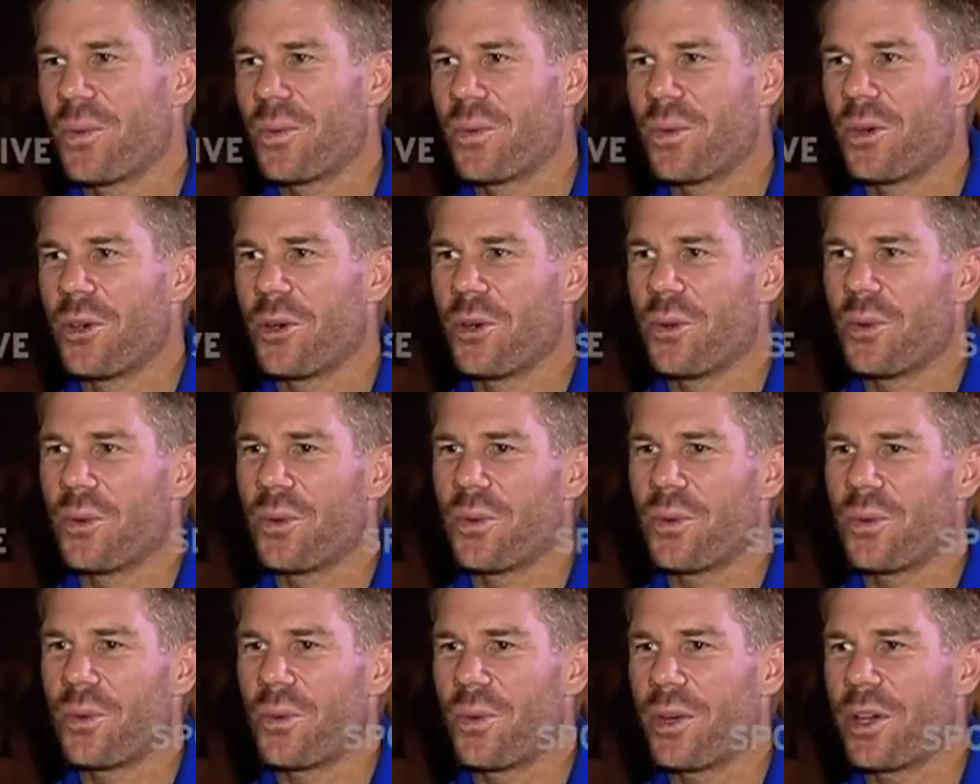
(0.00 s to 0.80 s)
Well,
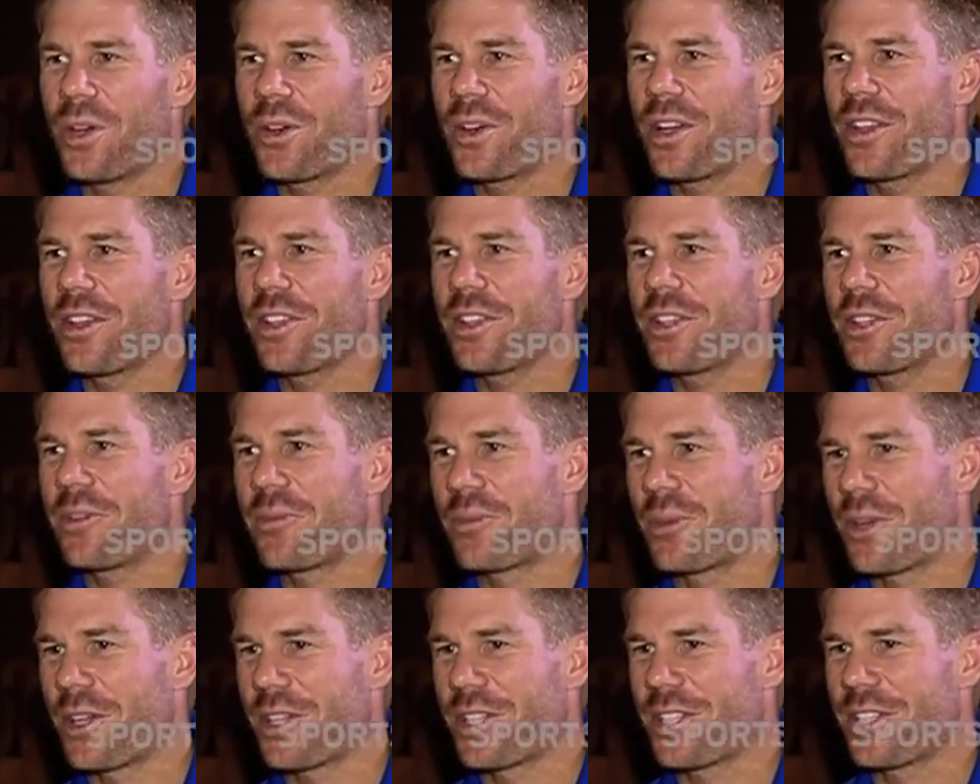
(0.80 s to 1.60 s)
we were under the
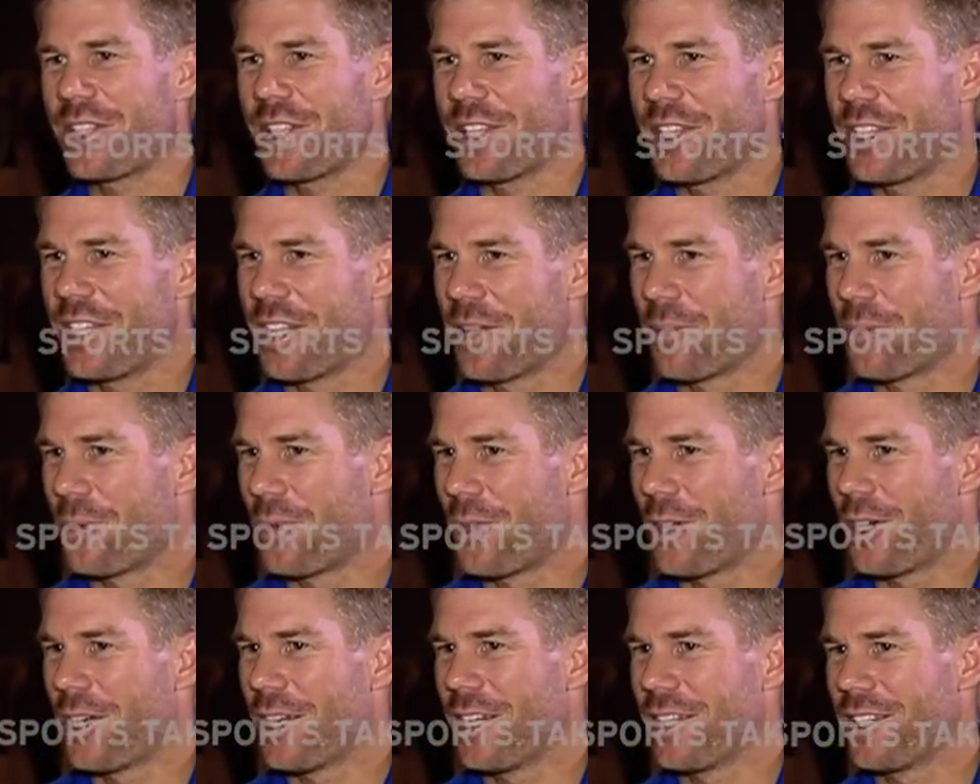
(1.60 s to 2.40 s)
impression that the
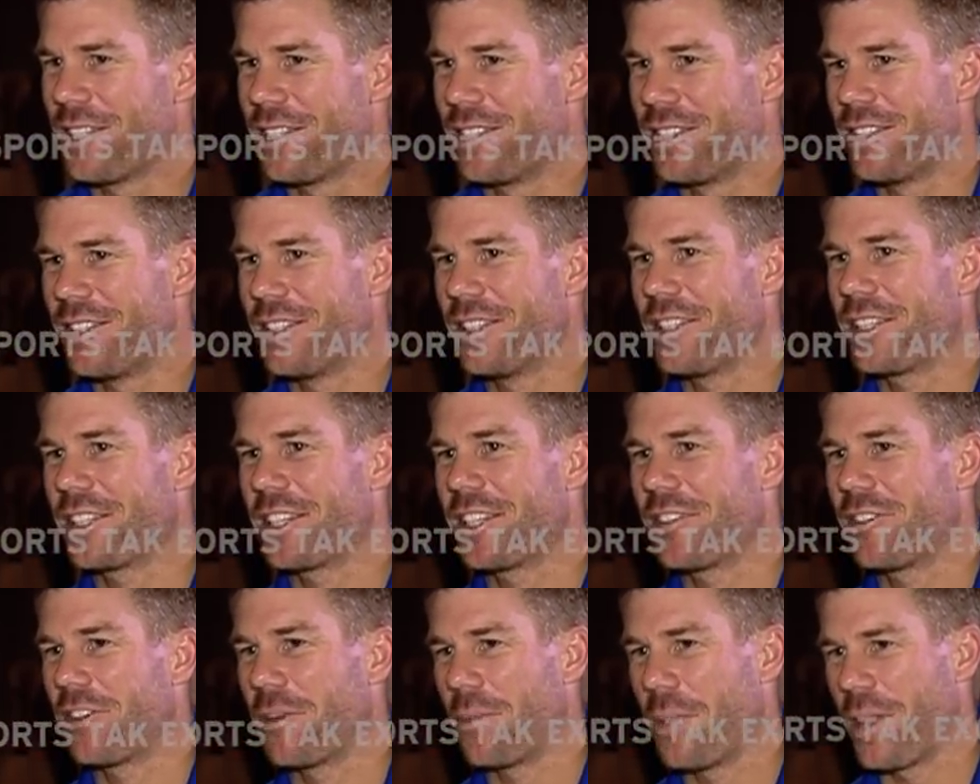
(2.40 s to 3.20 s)
umpire
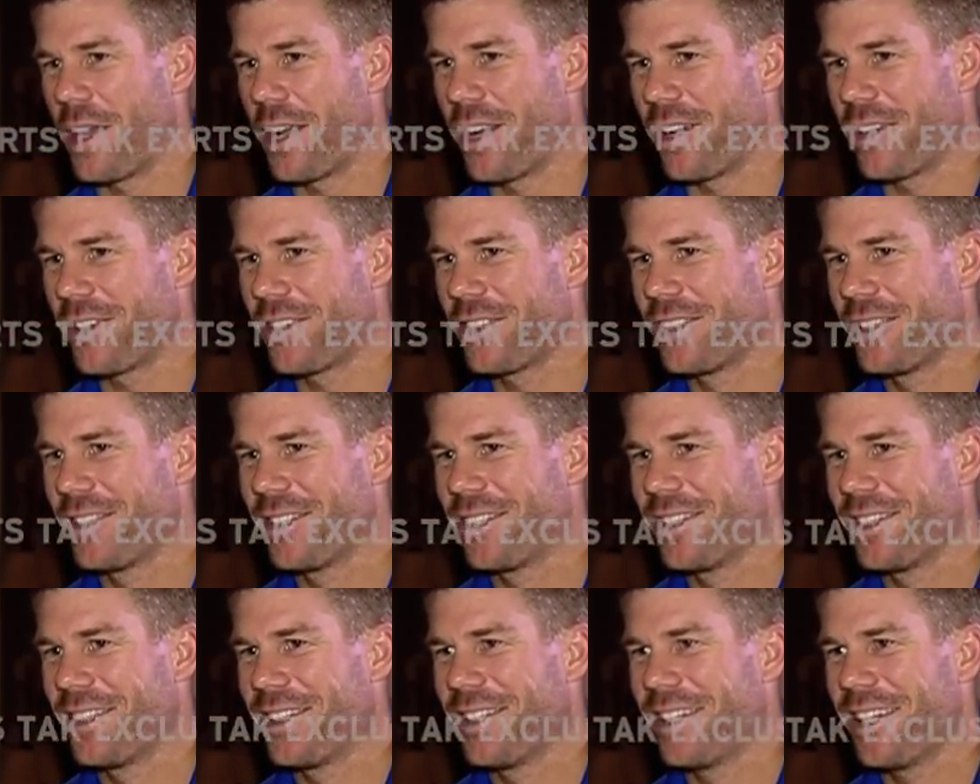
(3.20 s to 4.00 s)
didn't give him out
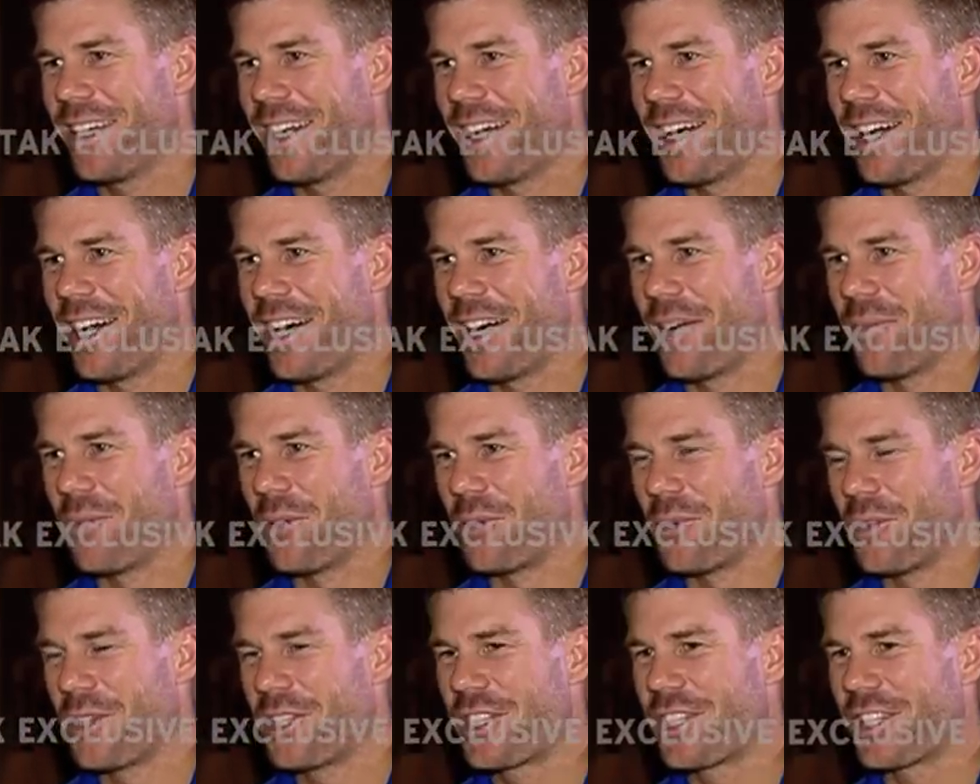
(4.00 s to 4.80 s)

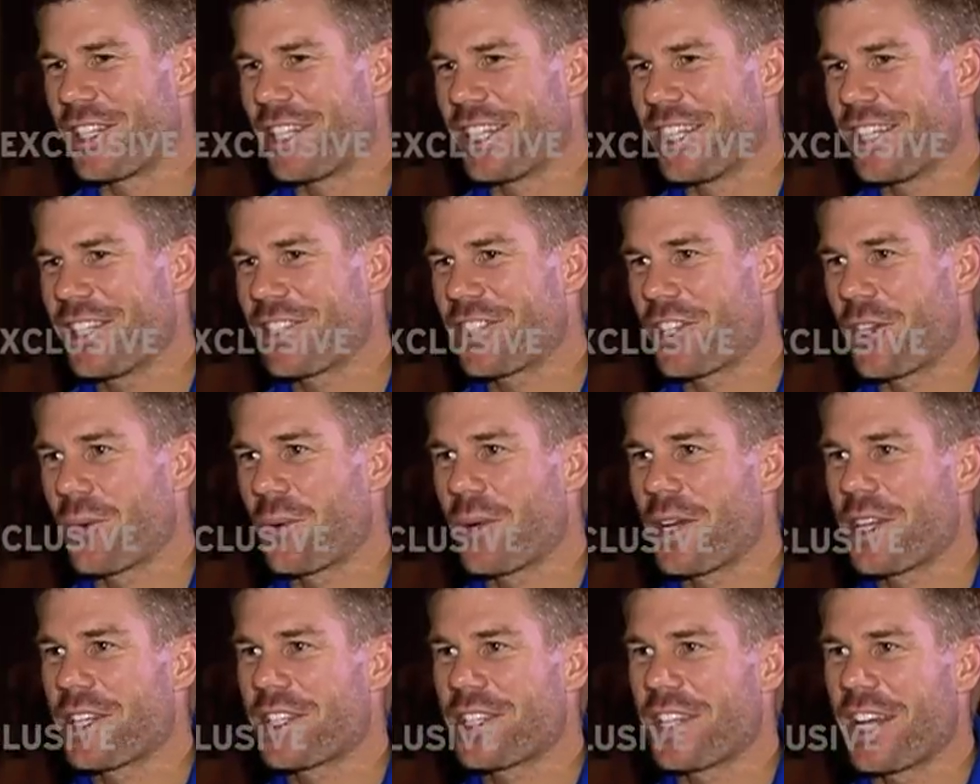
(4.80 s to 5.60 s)
originally. So
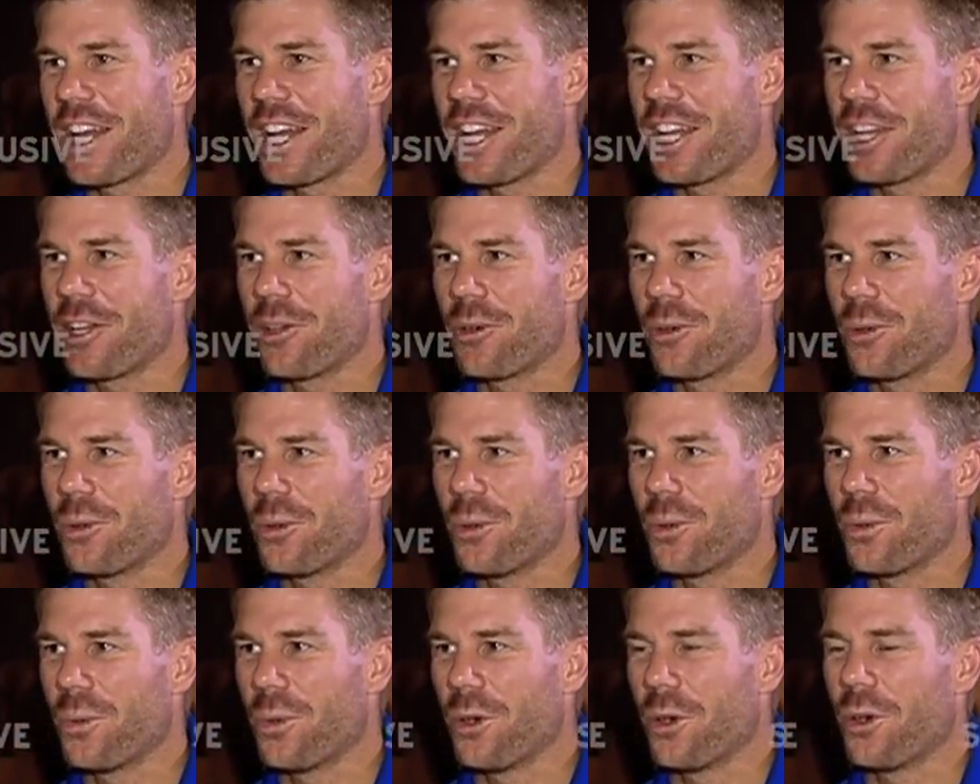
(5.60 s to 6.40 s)
we're saying,
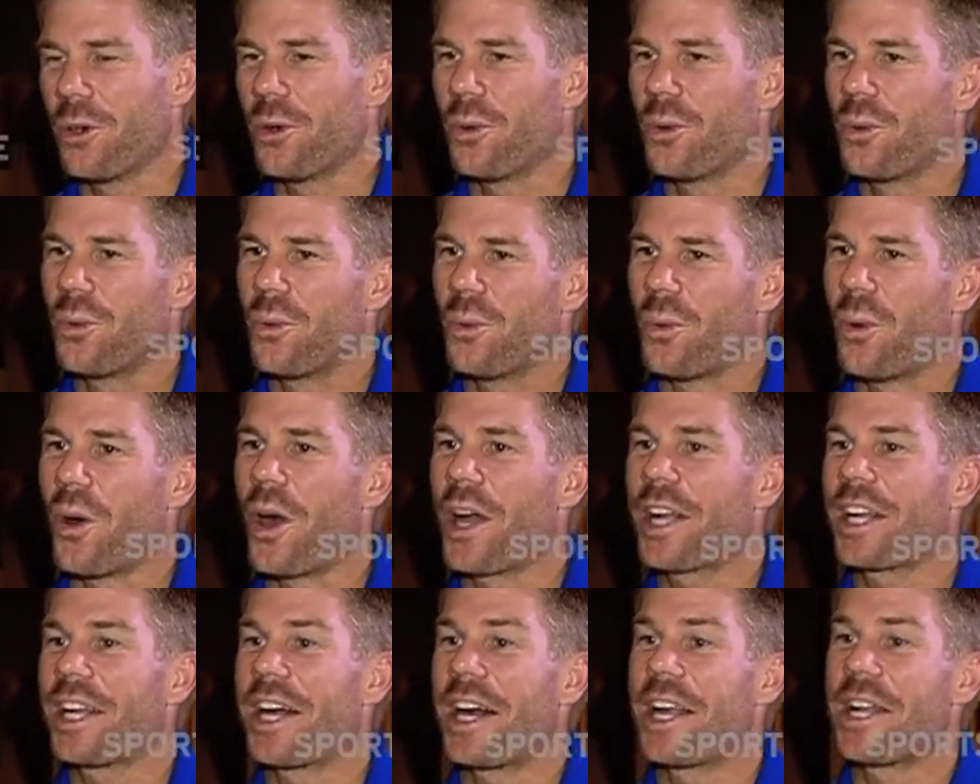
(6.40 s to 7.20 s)
well,
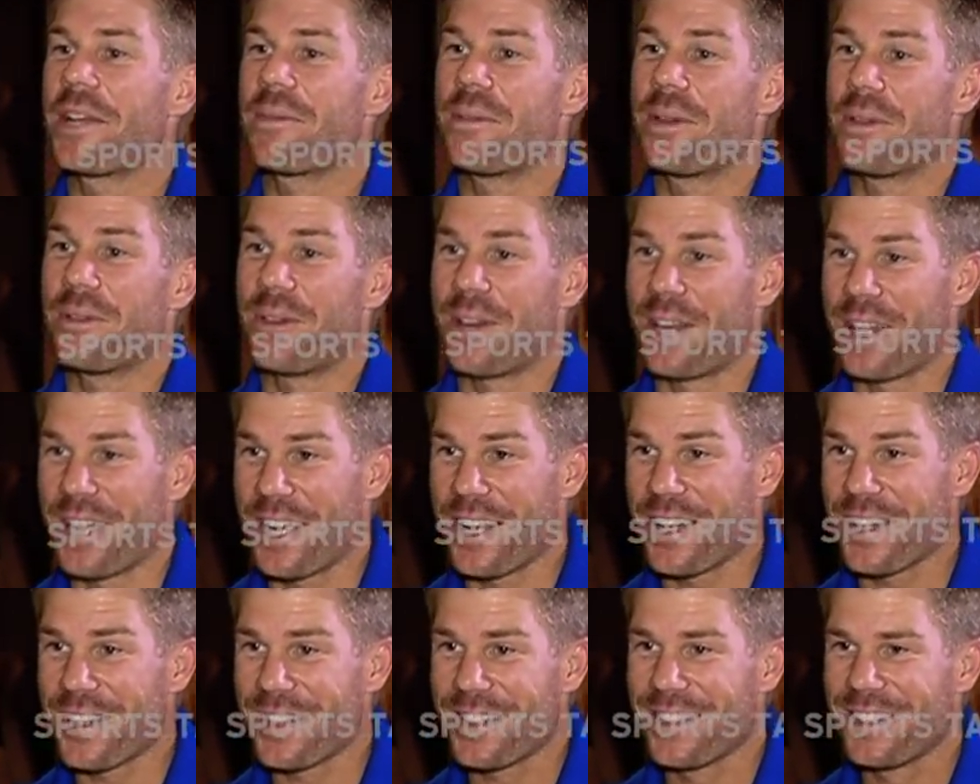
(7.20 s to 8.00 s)
why can't he be run
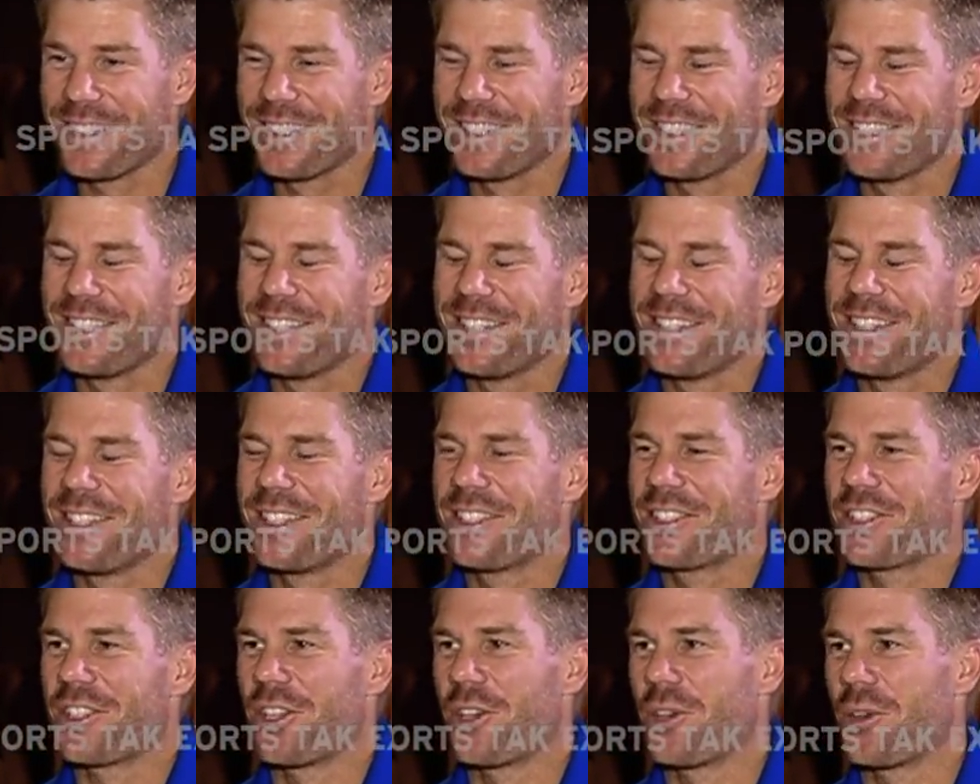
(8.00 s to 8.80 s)
out?
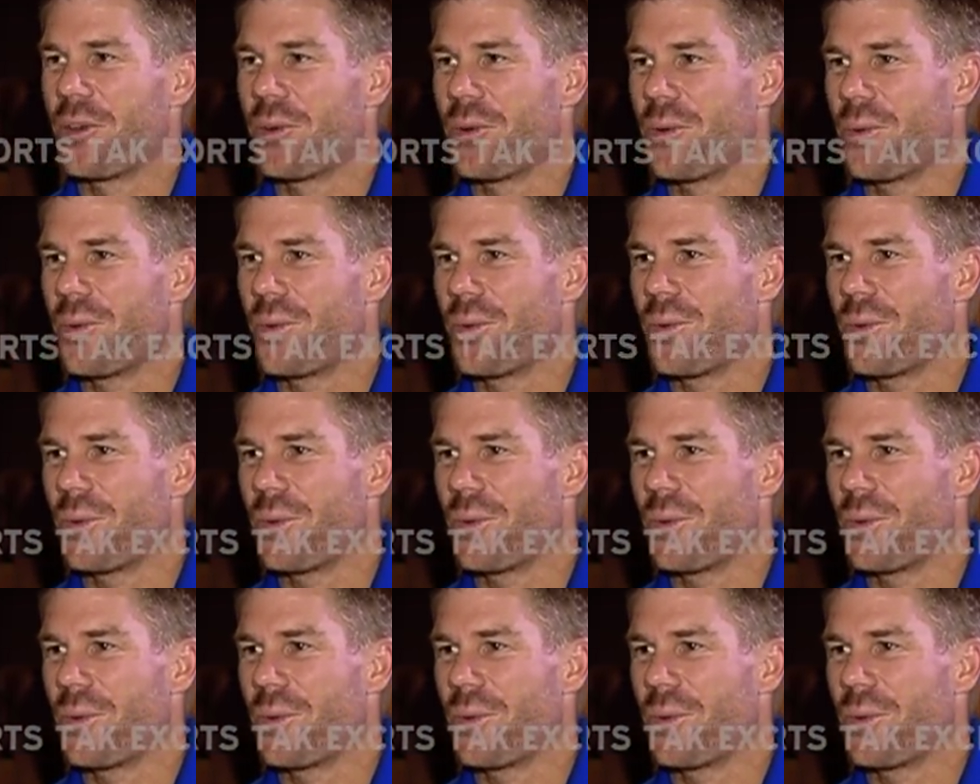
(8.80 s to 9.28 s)
So